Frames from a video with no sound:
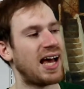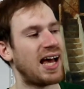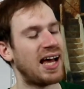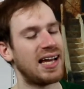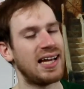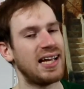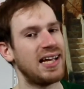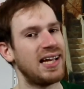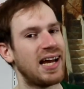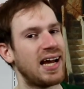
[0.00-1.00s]

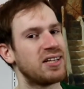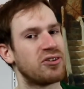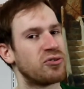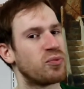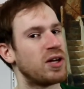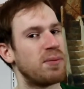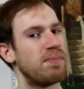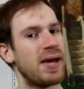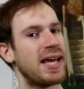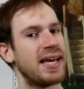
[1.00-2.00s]
I don't want to
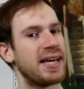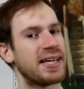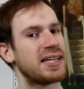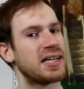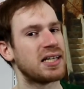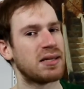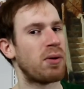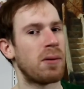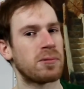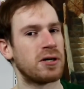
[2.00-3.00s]
make the
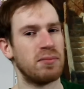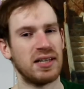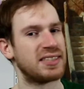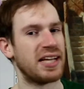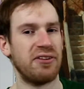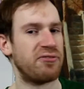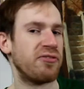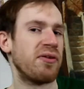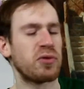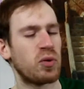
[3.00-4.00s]
popcorn myself,
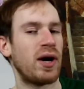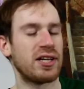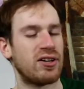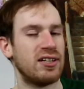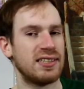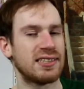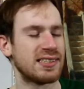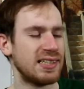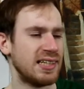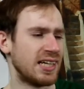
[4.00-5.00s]
if I'm quite honest,
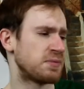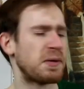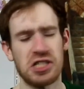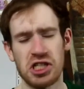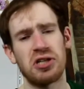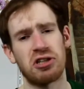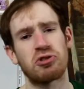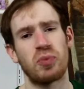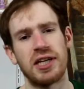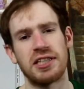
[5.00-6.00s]
especially not
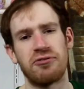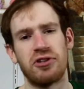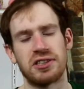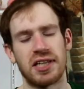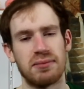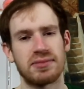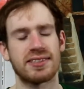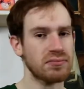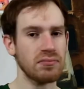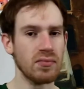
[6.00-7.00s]
24
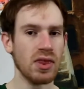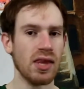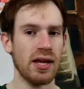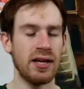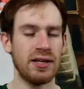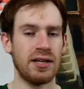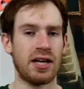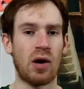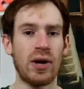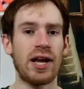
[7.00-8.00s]
times.
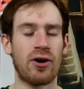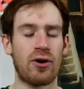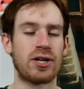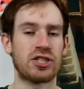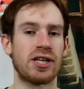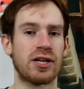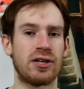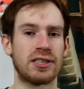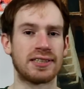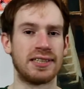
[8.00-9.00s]
Now, when I originally
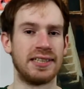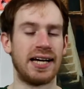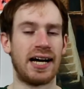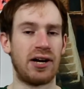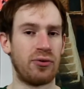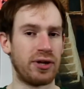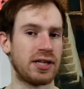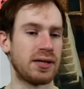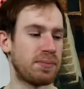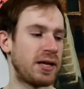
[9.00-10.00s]
got this idea, I
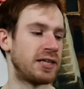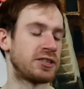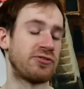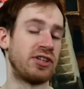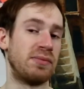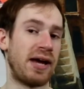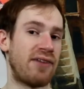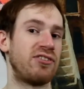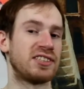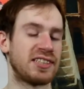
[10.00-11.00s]
really planned to film
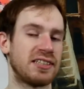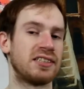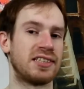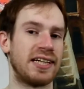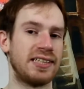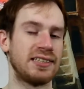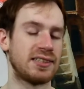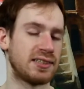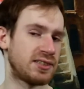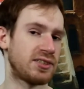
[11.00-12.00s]
every single day,
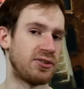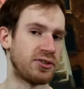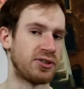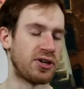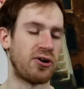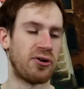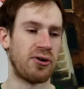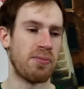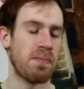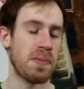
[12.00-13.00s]
so you
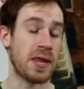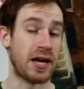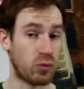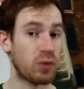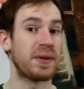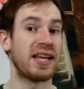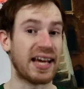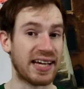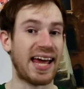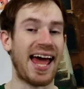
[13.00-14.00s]
know, it would be
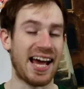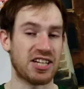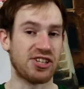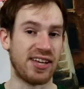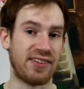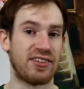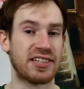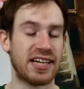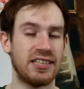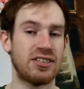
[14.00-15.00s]
like an actual advent
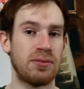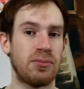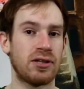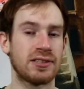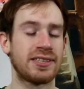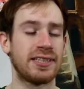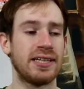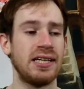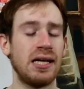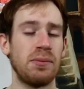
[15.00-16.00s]
calendar unboxing,
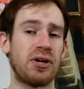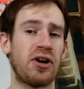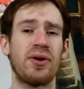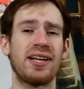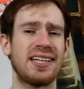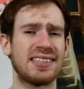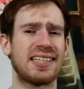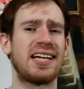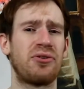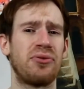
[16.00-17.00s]
but I realized
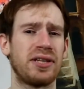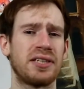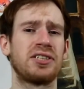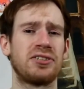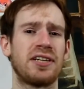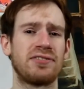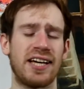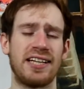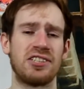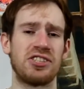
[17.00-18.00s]
that I really don't have the
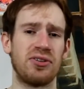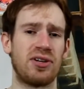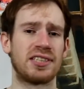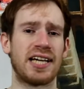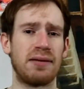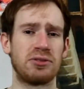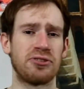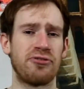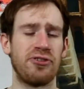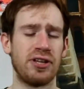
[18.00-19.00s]
energy or time to
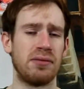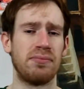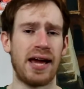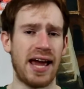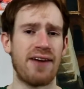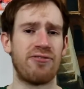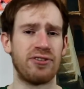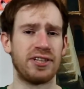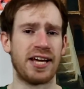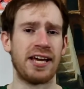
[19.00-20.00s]
film
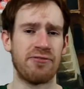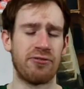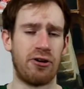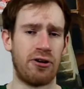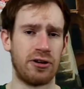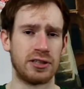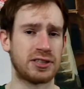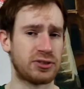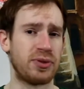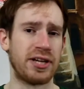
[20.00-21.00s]
every day for
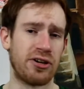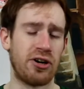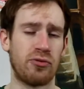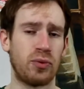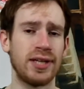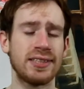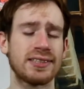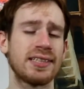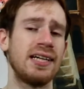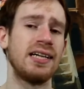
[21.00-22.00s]
3.5 weeks.